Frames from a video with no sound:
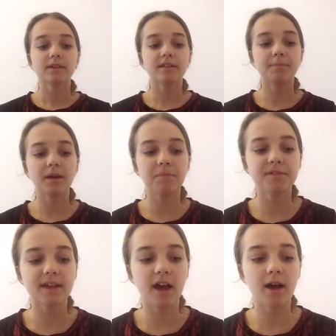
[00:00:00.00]

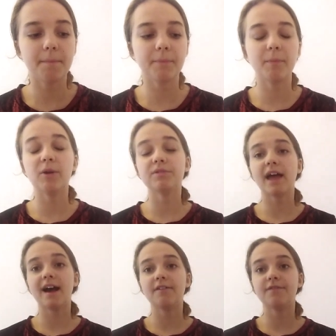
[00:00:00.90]
sometimes people may also
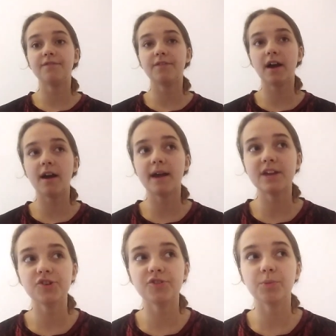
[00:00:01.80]
have
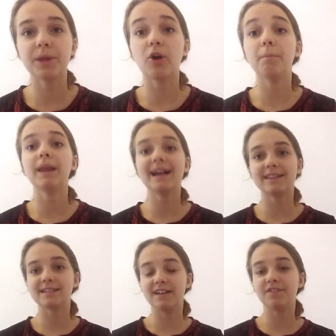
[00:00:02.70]
issues with the
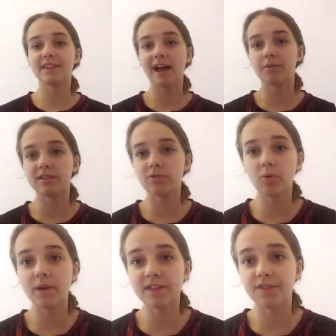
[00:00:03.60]
complexity of the sound. It's not
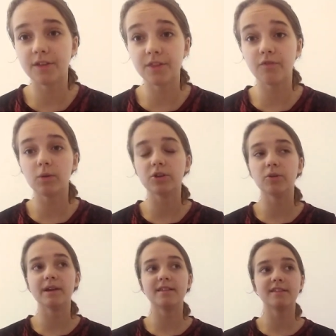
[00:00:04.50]
always the
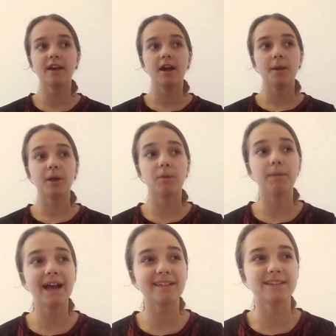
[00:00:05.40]
volume, it's the
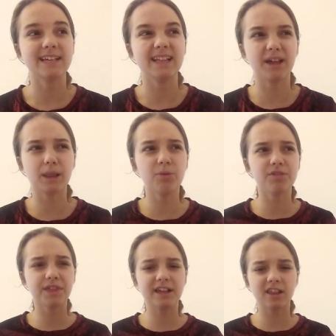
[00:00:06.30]
complexity. Like, loads
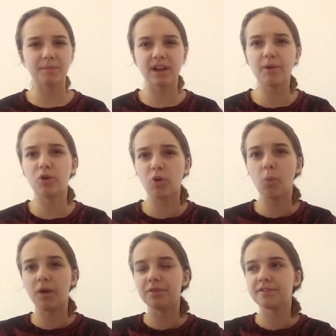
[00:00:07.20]
of things can be going on at
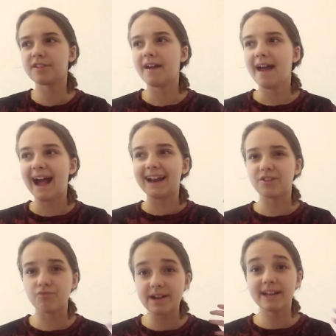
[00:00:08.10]
once, and
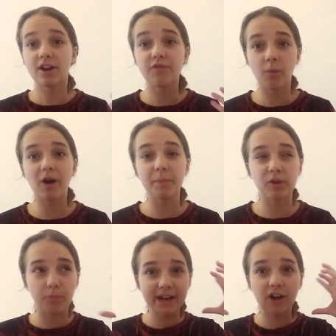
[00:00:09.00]
it's really overwhelming.
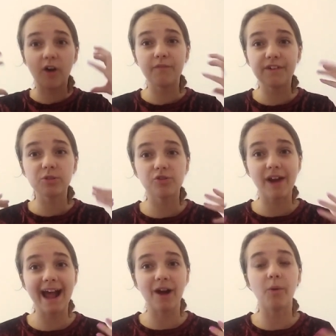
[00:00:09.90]
Your brain can't filter it
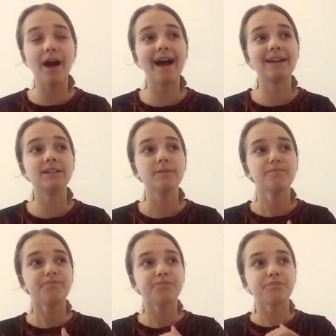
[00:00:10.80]
out. And
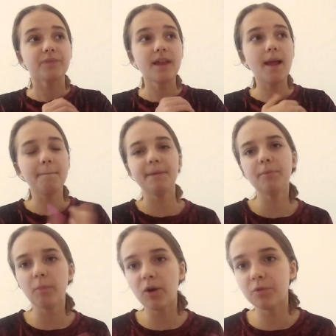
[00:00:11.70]

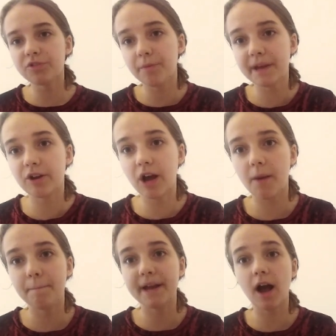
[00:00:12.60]
people might also pick
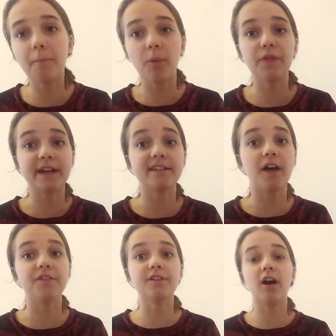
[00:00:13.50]
up on things that
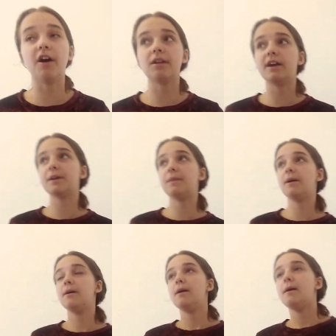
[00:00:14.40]
others can't, like the